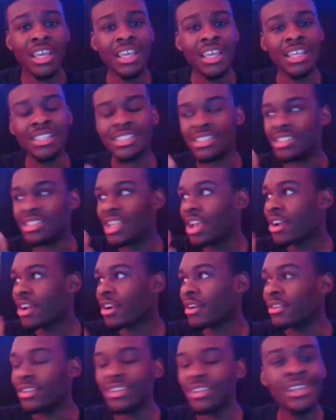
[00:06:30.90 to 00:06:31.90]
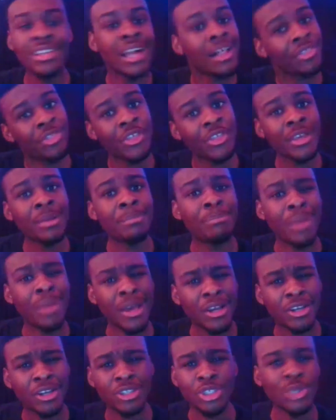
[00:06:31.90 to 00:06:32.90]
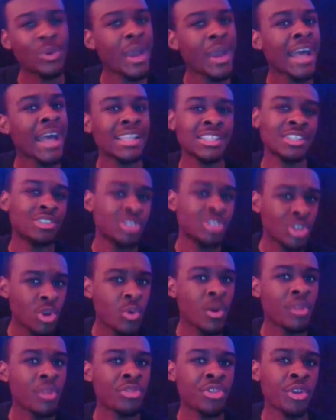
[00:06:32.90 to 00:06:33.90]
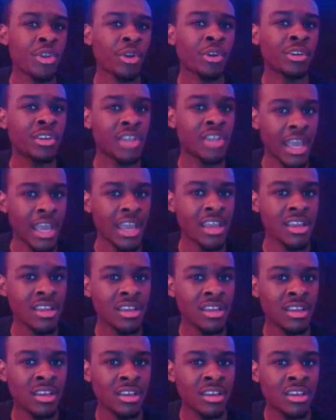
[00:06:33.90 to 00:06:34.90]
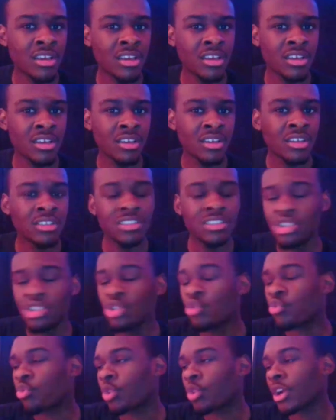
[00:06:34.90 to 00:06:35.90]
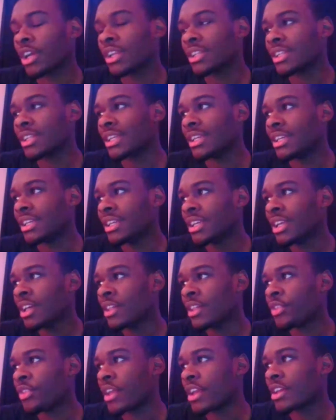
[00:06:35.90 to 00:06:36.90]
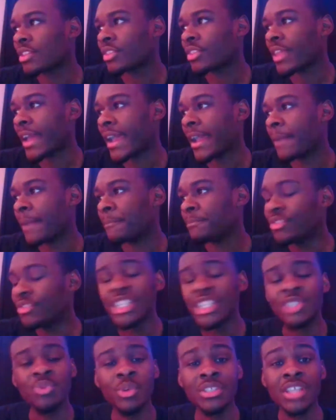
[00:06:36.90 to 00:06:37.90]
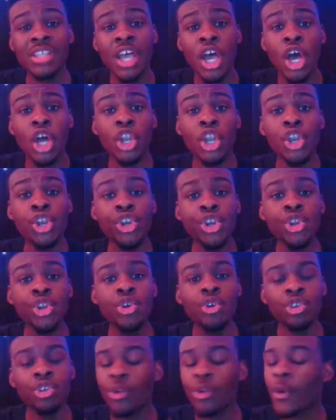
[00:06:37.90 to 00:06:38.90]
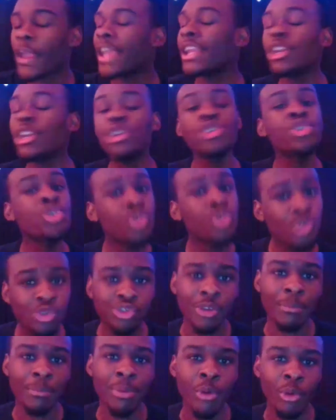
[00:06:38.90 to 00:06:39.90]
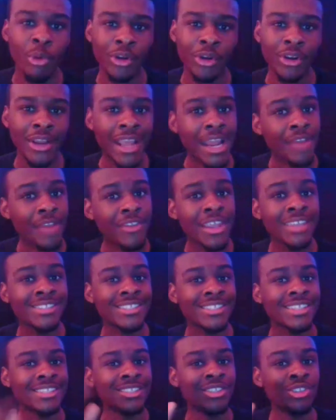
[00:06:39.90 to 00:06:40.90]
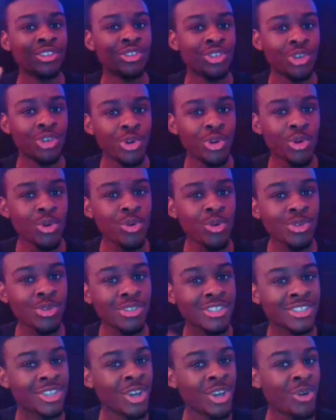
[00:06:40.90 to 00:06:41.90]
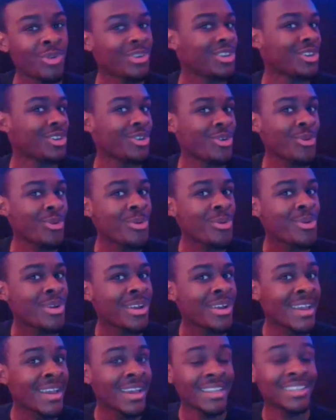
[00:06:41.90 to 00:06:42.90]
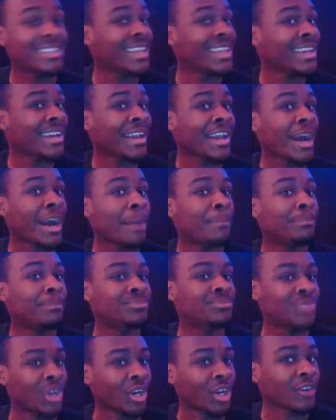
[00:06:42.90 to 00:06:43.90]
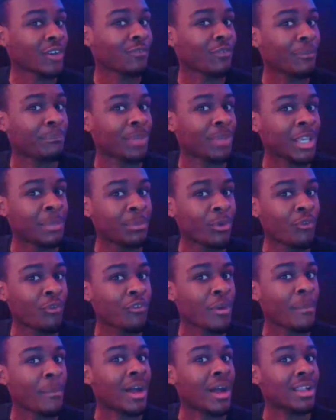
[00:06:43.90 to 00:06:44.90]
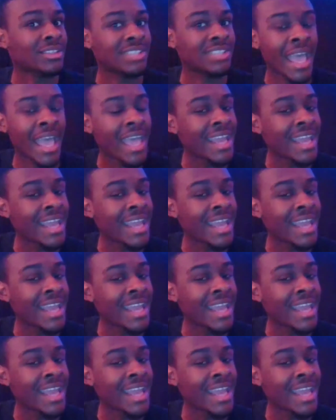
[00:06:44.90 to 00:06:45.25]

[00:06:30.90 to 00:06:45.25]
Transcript: is there nothing better you had to do with your day? Did you really think that this was new? You're a news reporter and this is news to you, digging up dirt from people from a